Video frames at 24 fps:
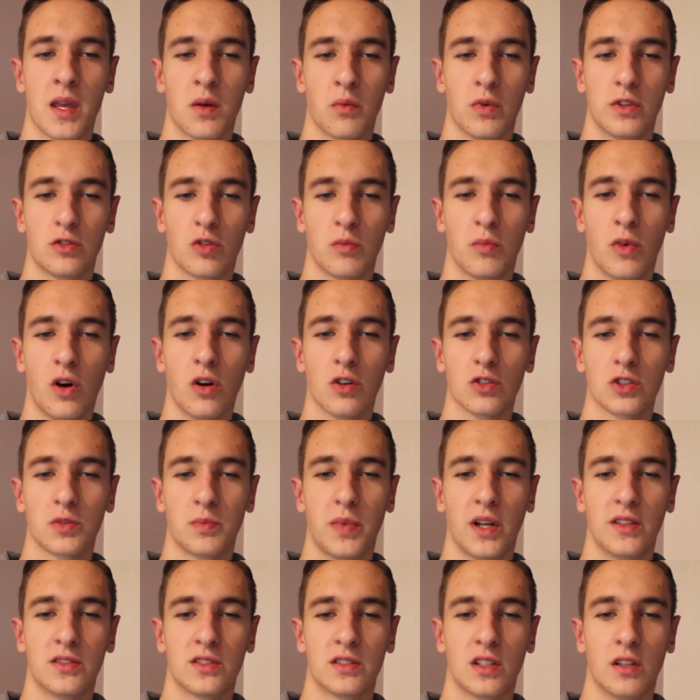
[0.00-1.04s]
which were more
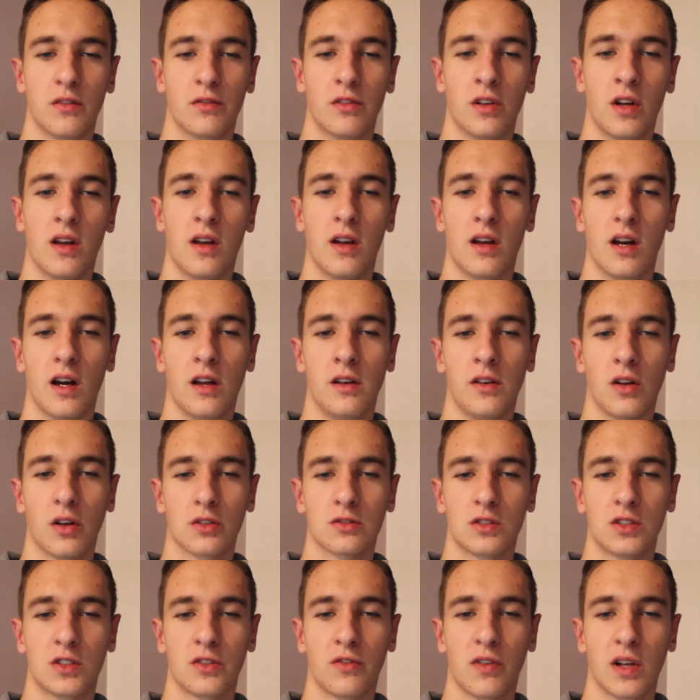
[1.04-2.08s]
expensive and
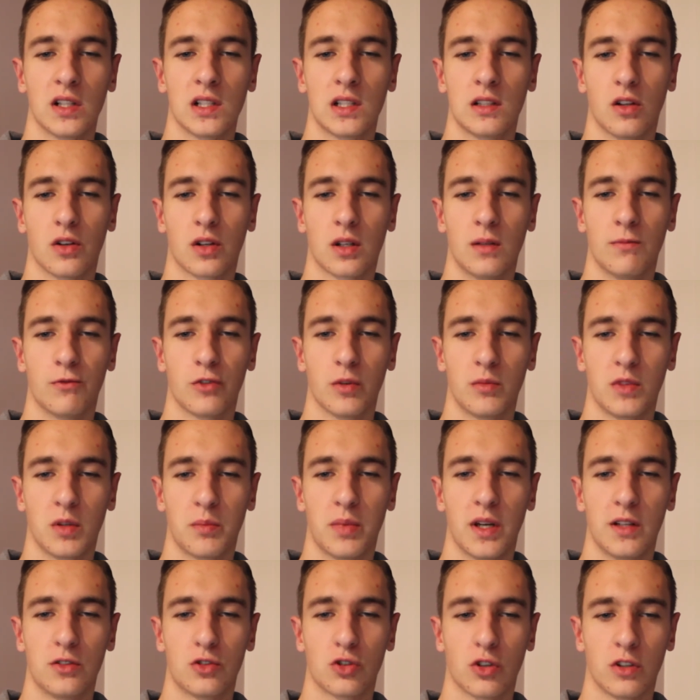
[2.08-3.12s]
not as filling looking from the
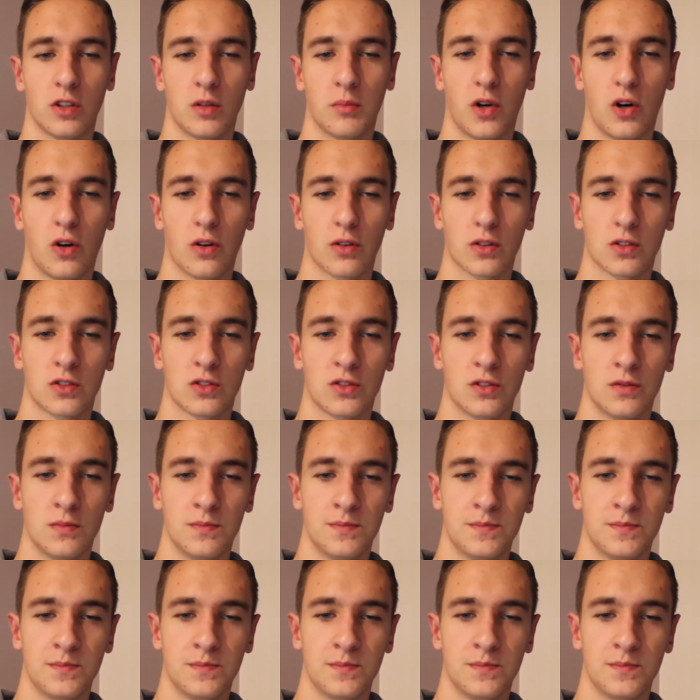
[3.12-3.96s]
picture on the box.